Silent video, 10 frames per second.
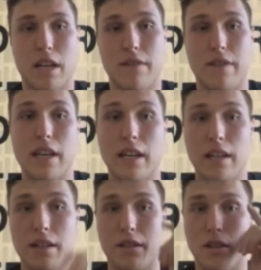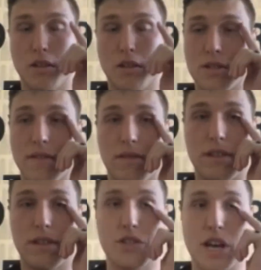in it, and there's
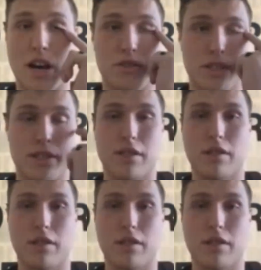definitely challenges that